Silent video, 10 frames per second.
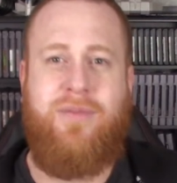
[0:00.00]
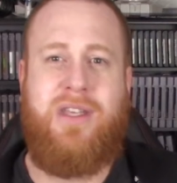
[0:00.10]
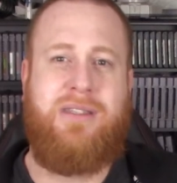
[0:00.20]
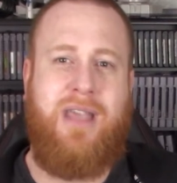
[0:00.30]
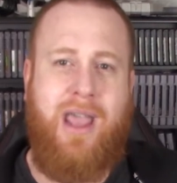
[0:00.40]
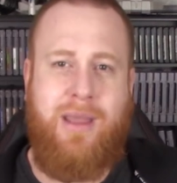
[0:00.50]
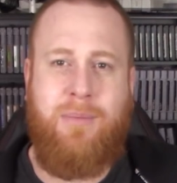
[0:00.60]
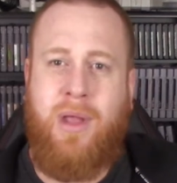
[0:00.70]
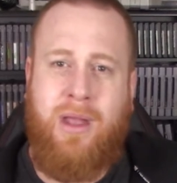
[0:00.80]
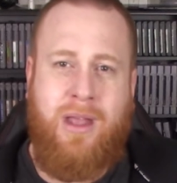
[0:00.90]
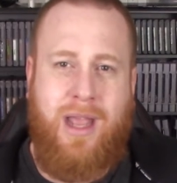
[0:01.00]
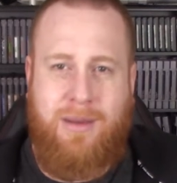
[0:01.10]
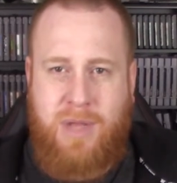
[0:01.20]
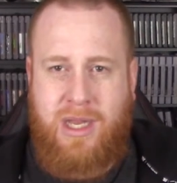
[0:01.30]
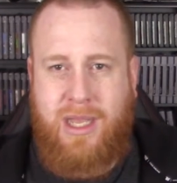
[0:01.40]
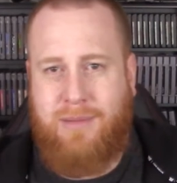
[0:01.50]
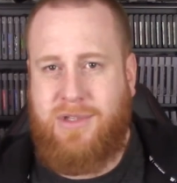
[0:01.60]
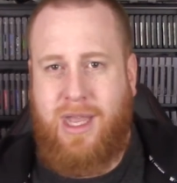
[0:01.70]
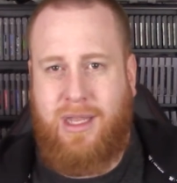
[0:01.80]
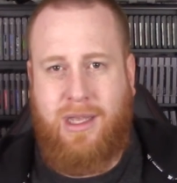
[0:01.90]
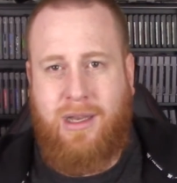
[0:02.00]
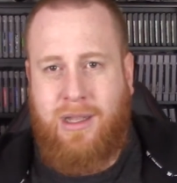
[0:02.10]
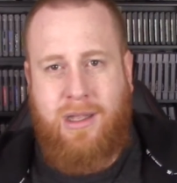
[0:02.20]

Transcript: this game and many games like it.